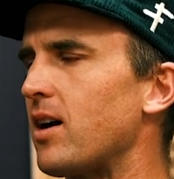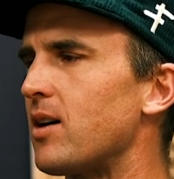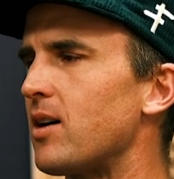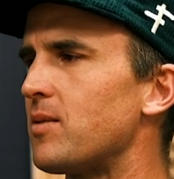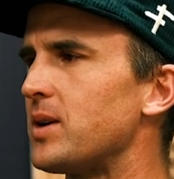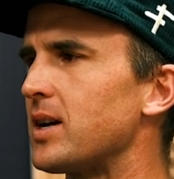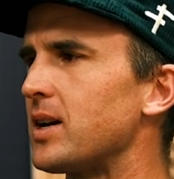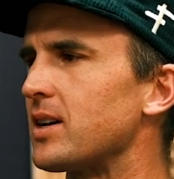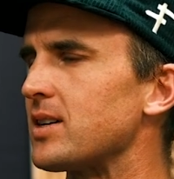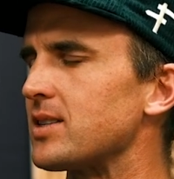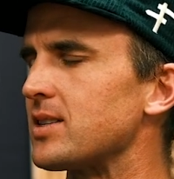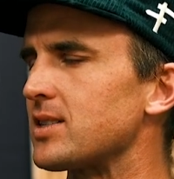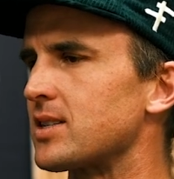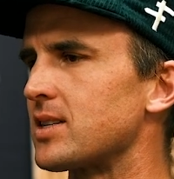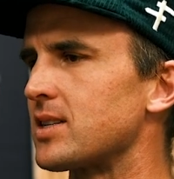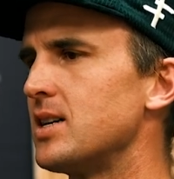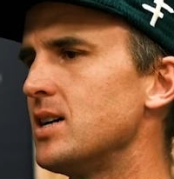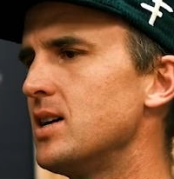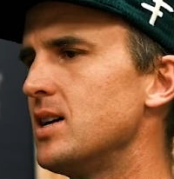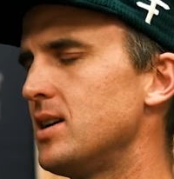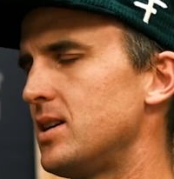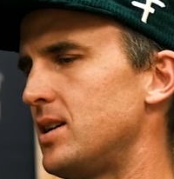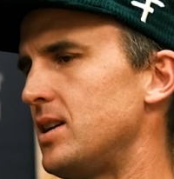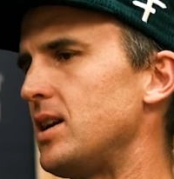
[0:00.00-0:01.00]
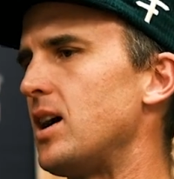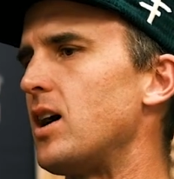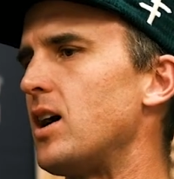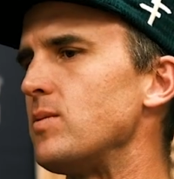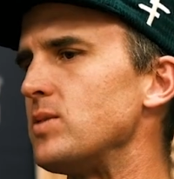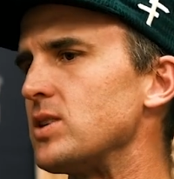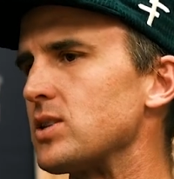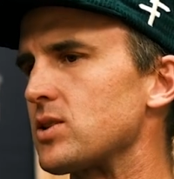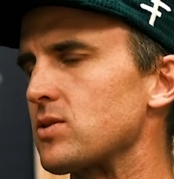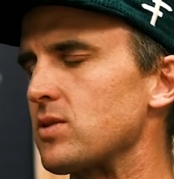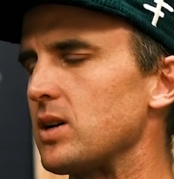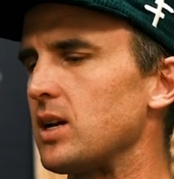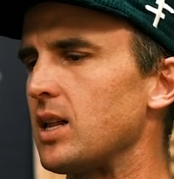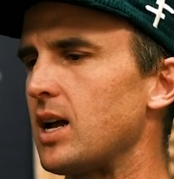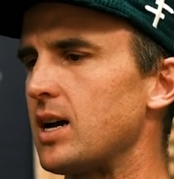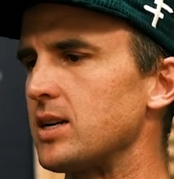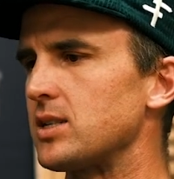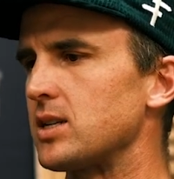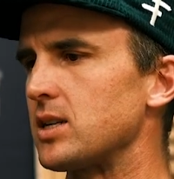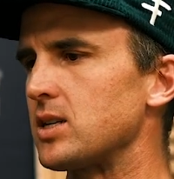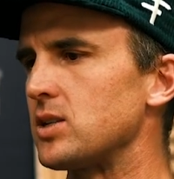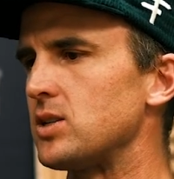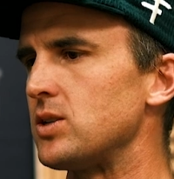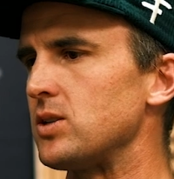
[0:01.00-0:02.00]
Because now I'm just
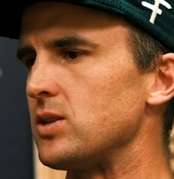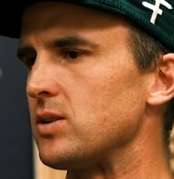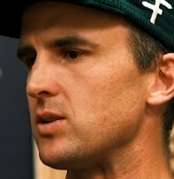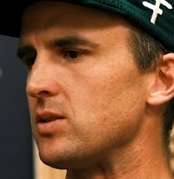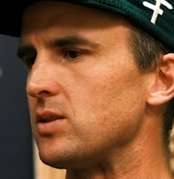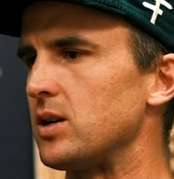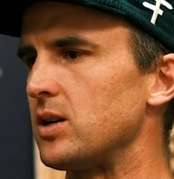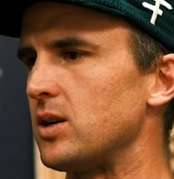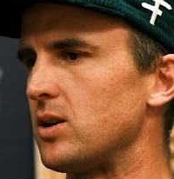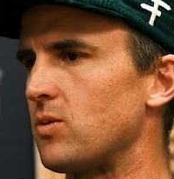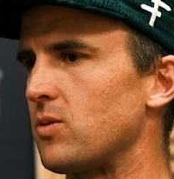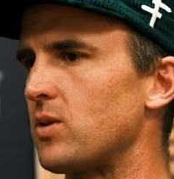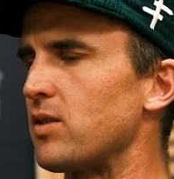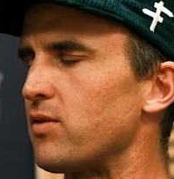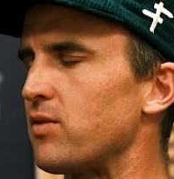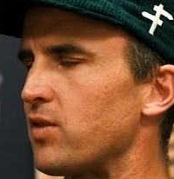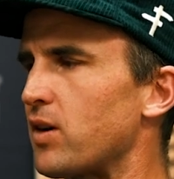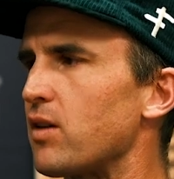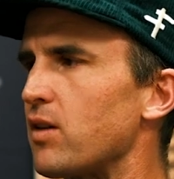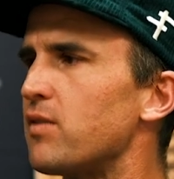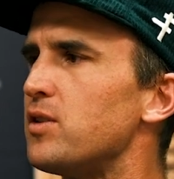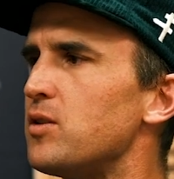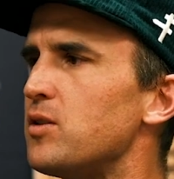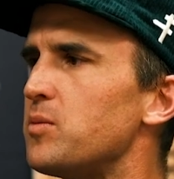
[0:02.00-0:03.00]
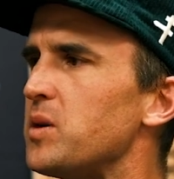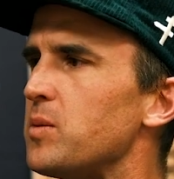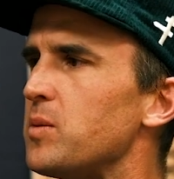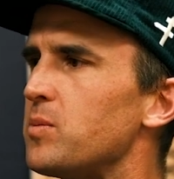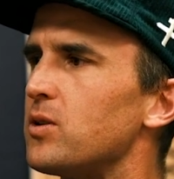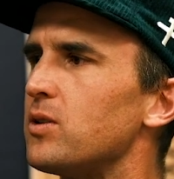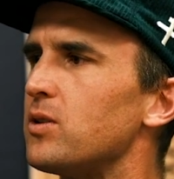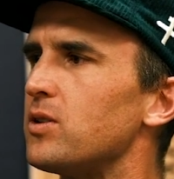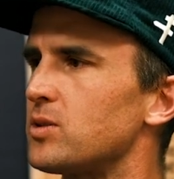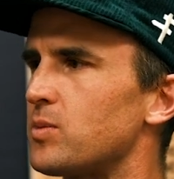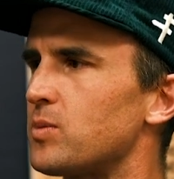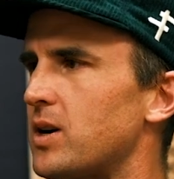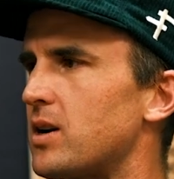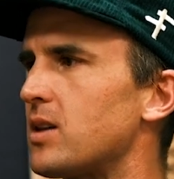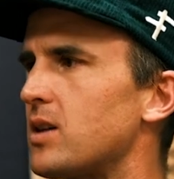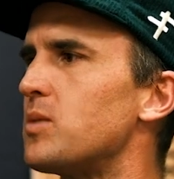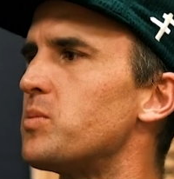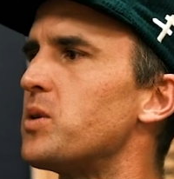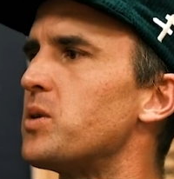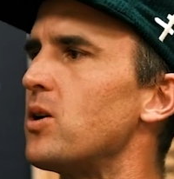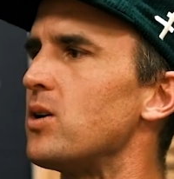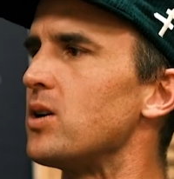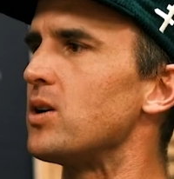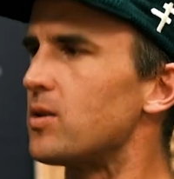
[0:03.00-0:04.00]
realizing too that you're one of very few people who's been on the
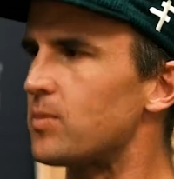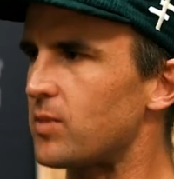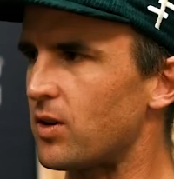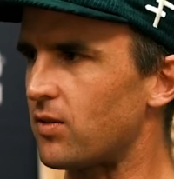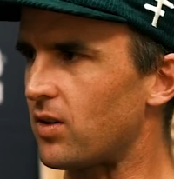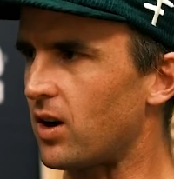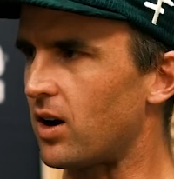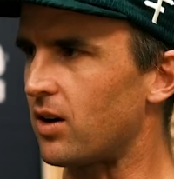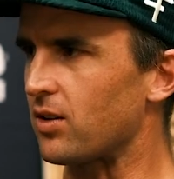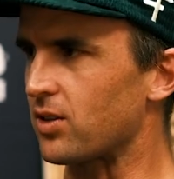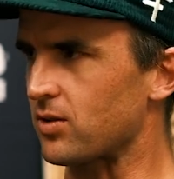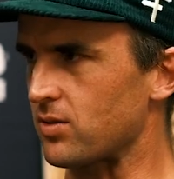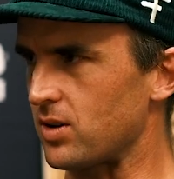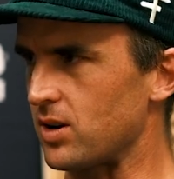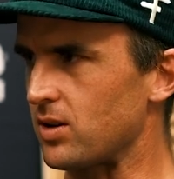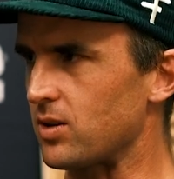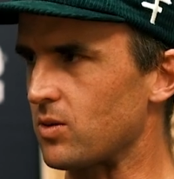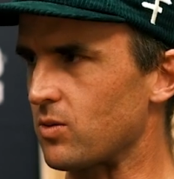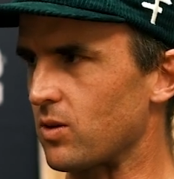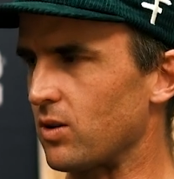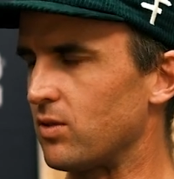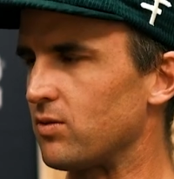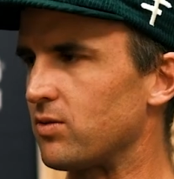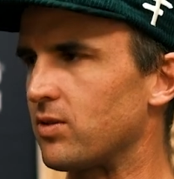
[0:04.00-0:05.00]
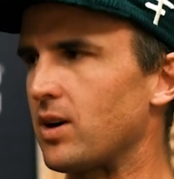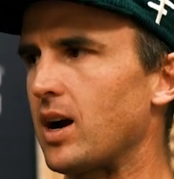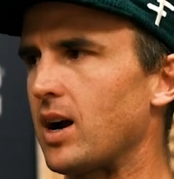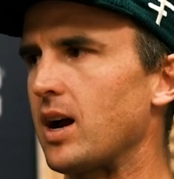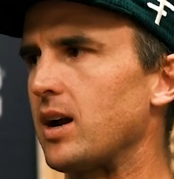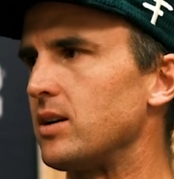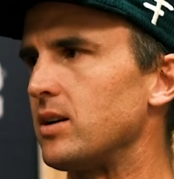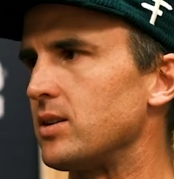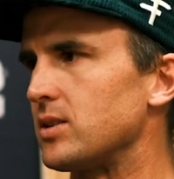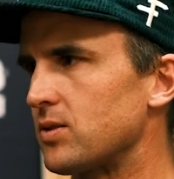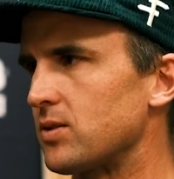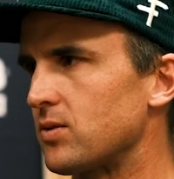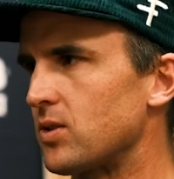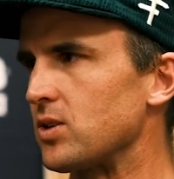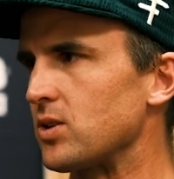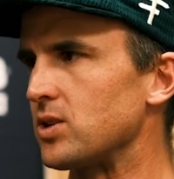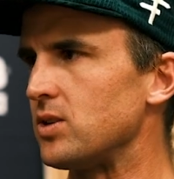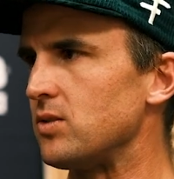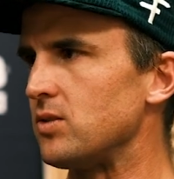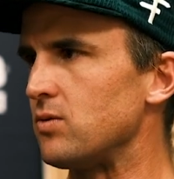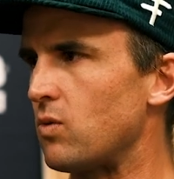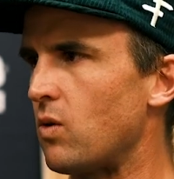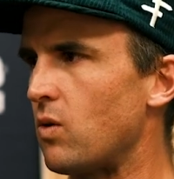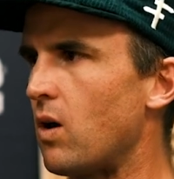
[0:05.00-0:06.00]
podium of all three of the world finals. Of course,
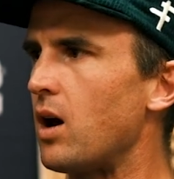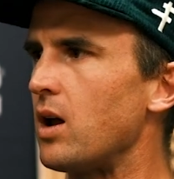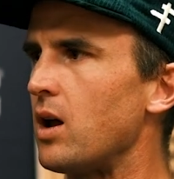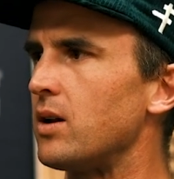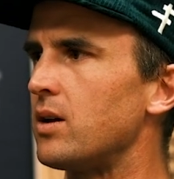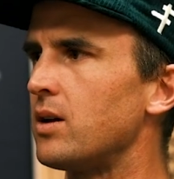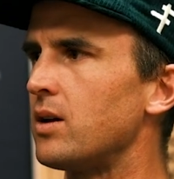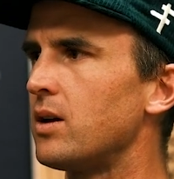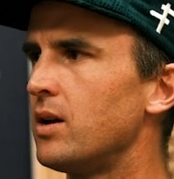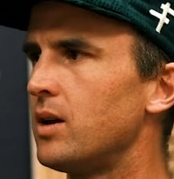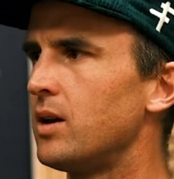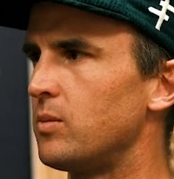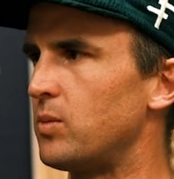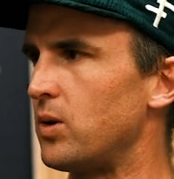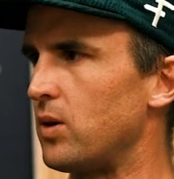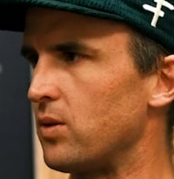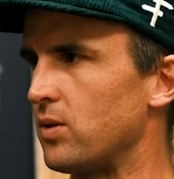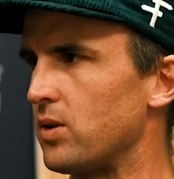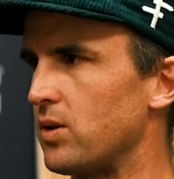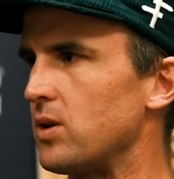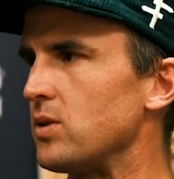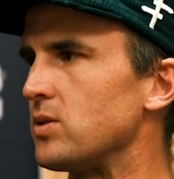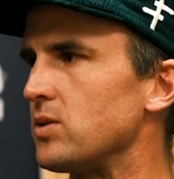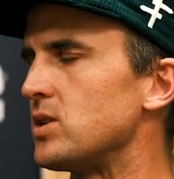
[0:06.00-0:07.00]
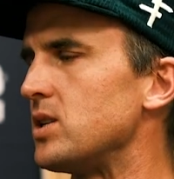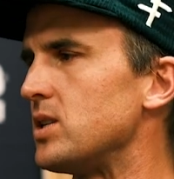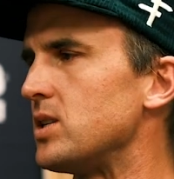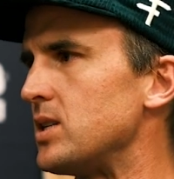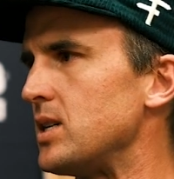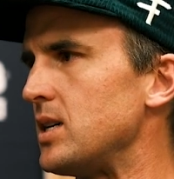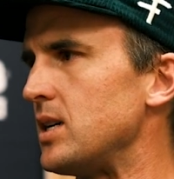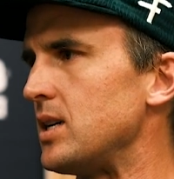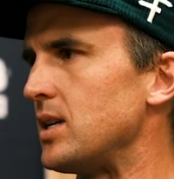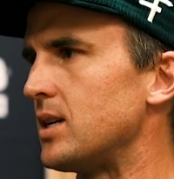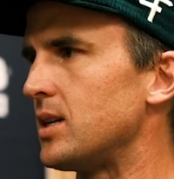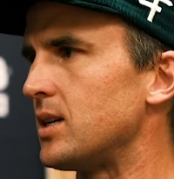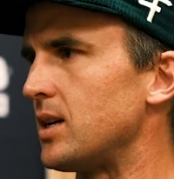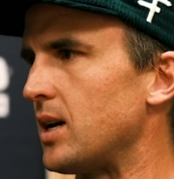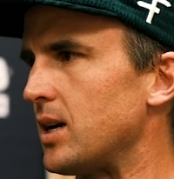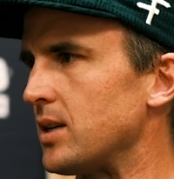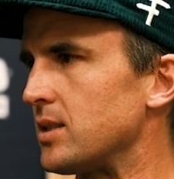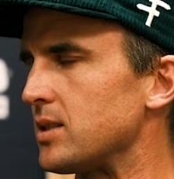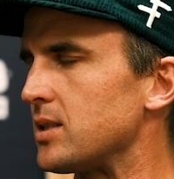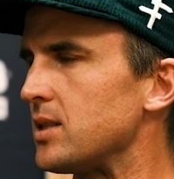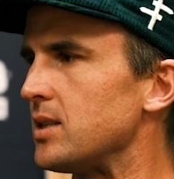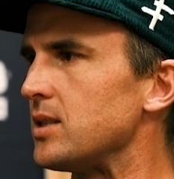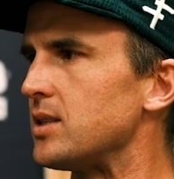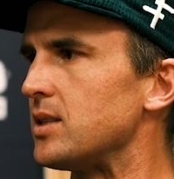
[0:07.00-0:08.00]
you've won both OCC and
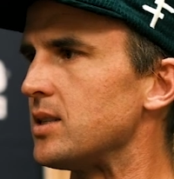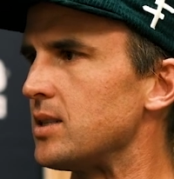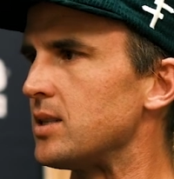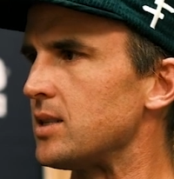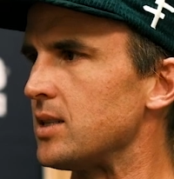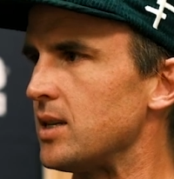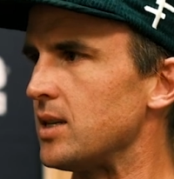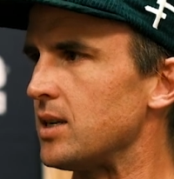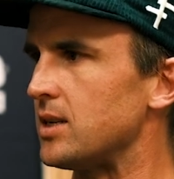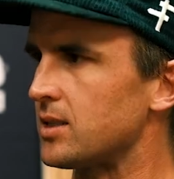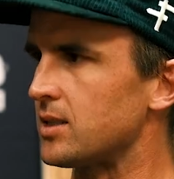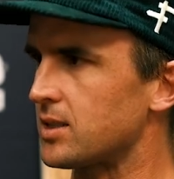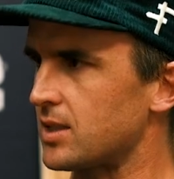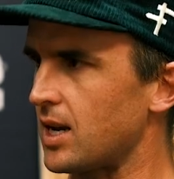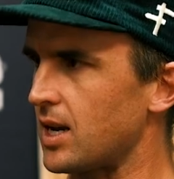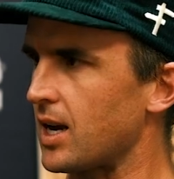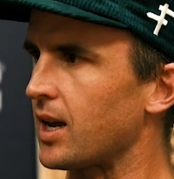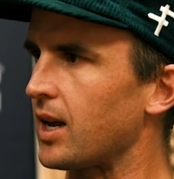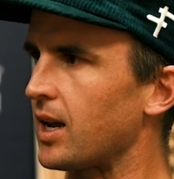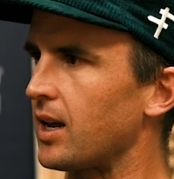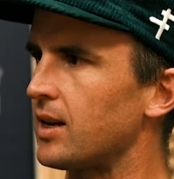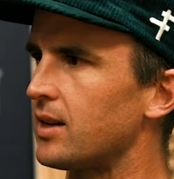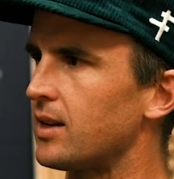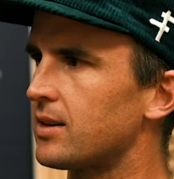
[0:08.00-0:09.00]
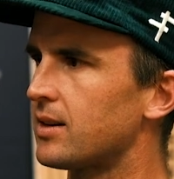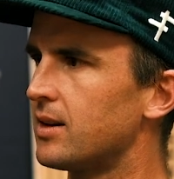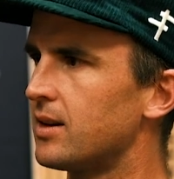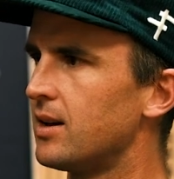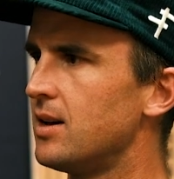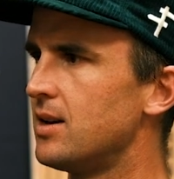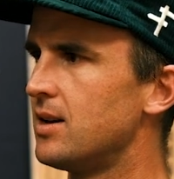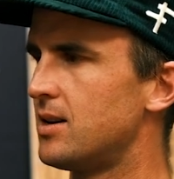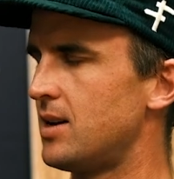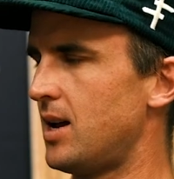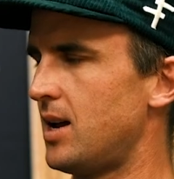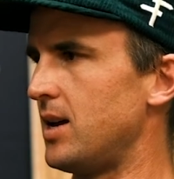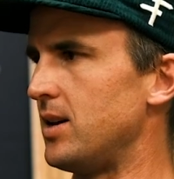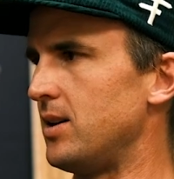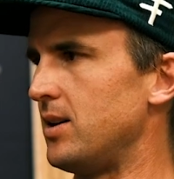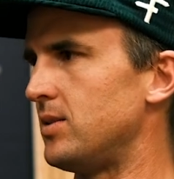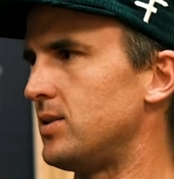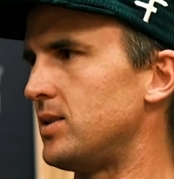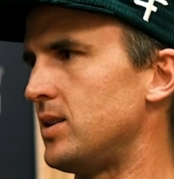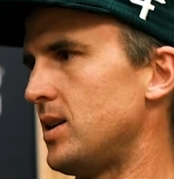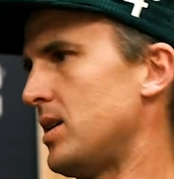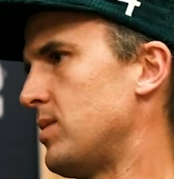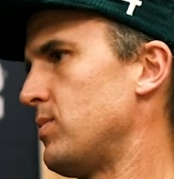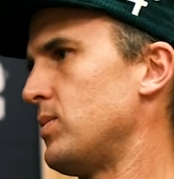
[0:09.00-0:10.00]
CCC second at
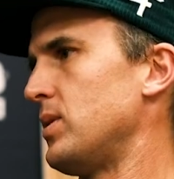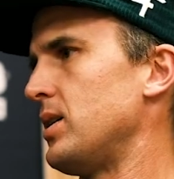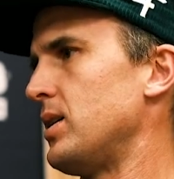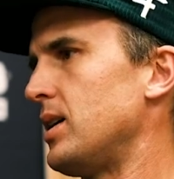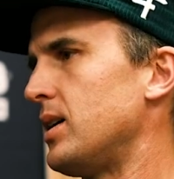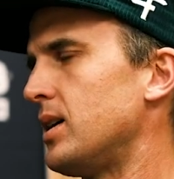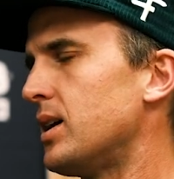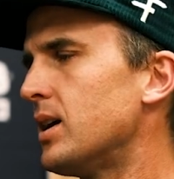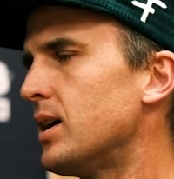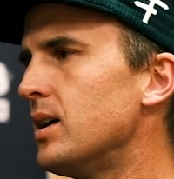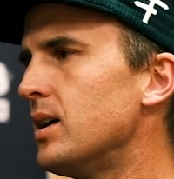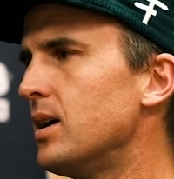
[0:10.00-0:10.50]
UTMB.